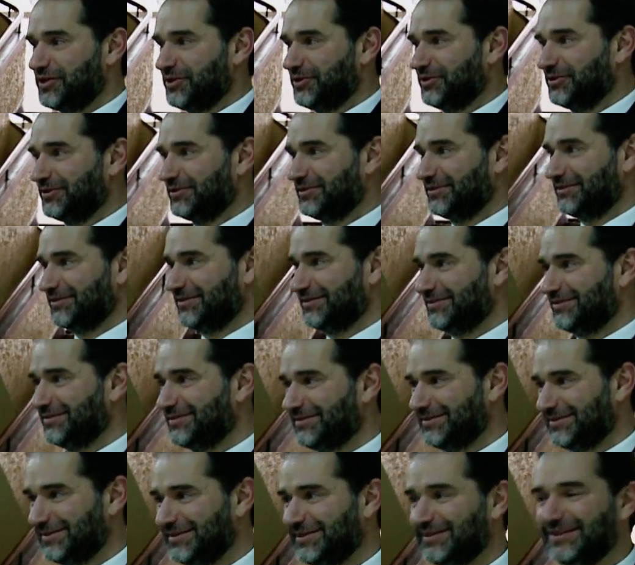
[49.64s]

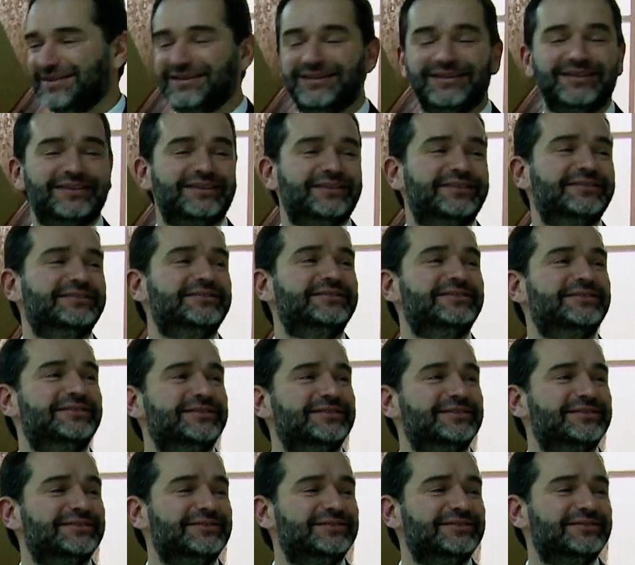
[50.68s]

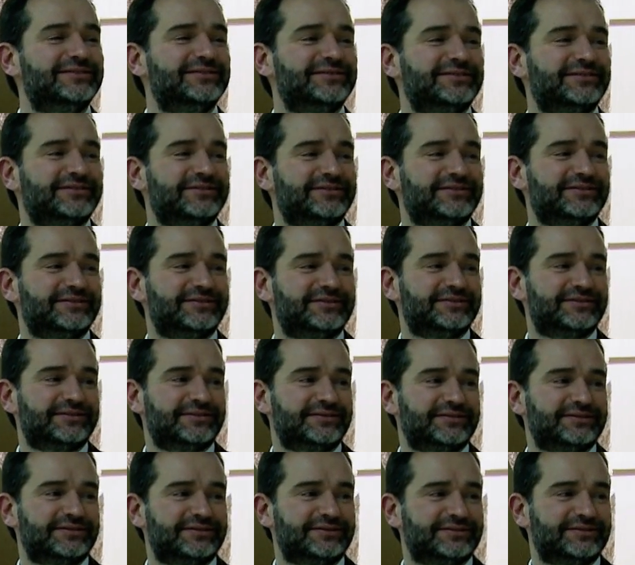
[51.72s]

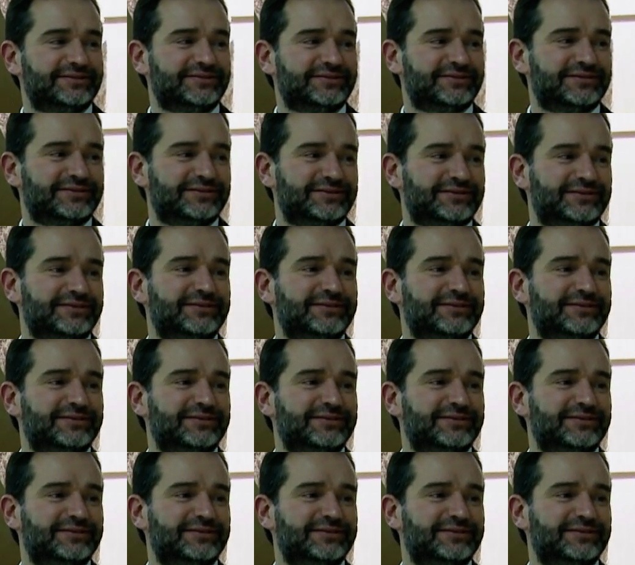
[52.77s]
[no speech]